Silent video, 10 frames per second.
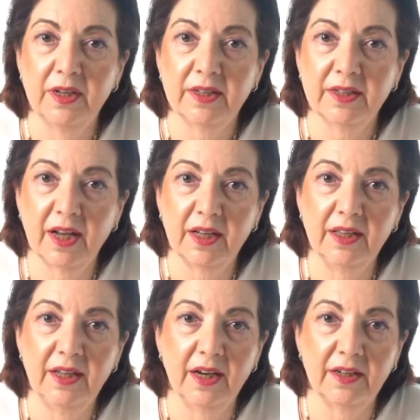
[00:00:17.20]

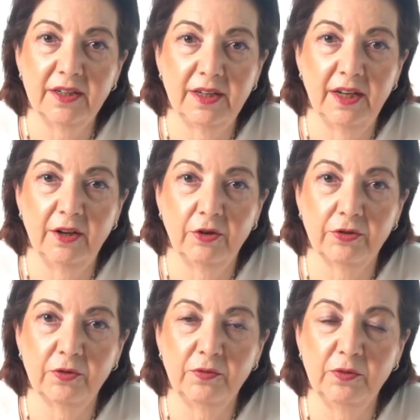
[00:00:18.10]
Sadly, I see a lot
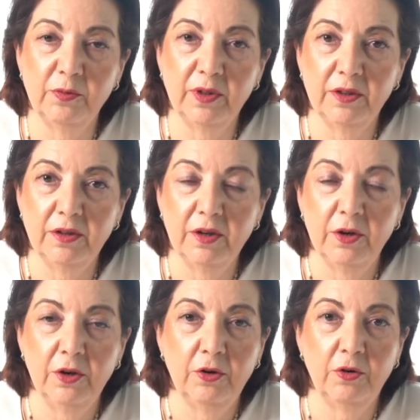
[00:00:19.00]
of women
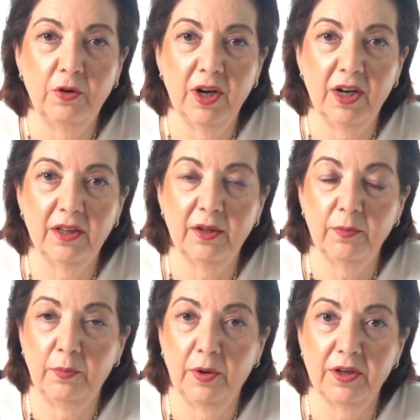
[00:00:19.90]
who had
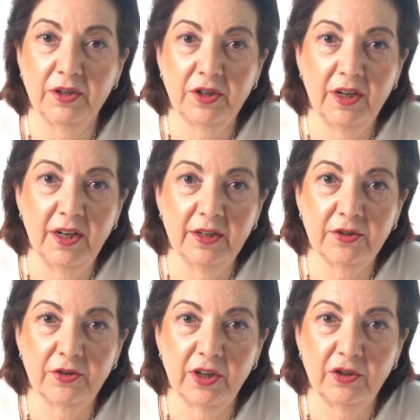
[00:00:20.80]
partial
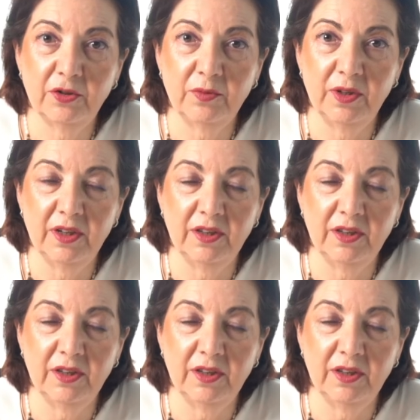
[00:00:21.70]
hysterectomy.